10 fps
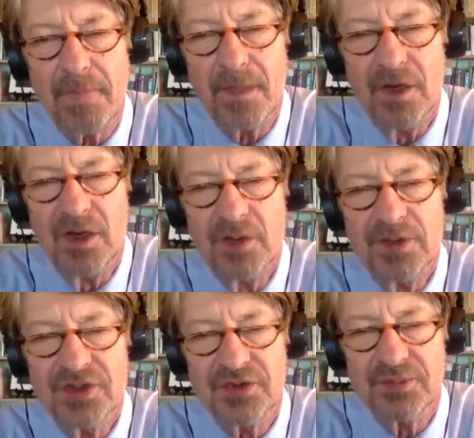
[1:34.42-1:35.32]

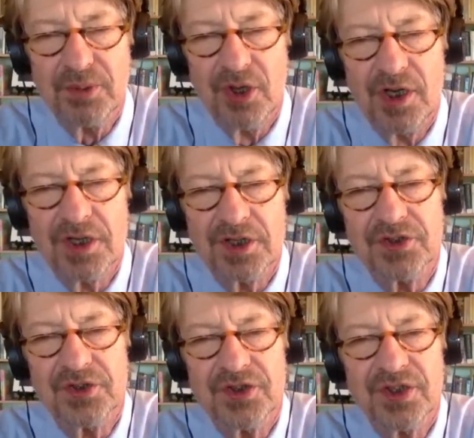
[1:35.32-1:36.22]
always
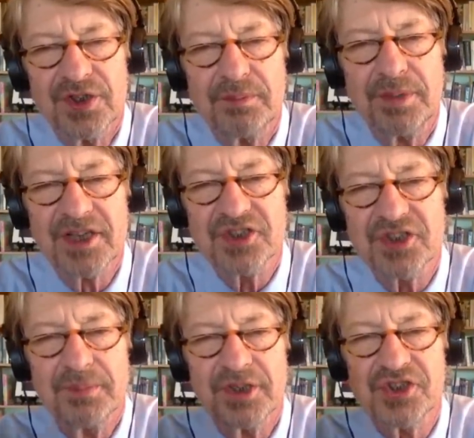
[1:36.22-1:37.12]
belonged to the
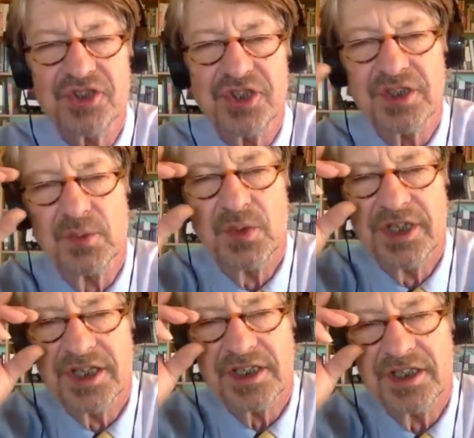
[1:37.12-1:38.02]
pessimistic
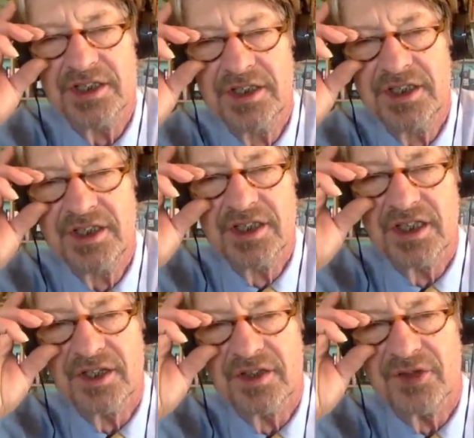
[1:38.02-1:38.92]
wing
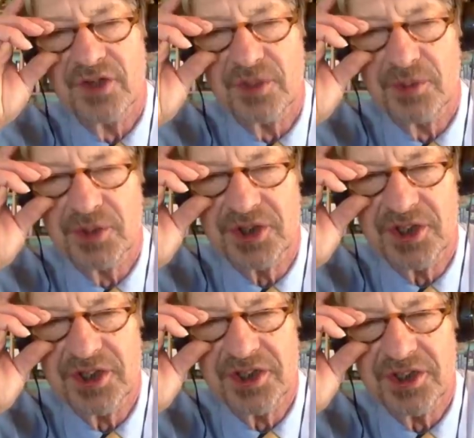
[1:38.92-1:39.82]
of the
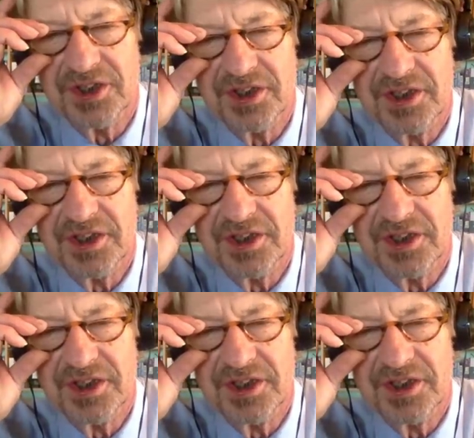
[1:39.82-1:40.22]
libertarian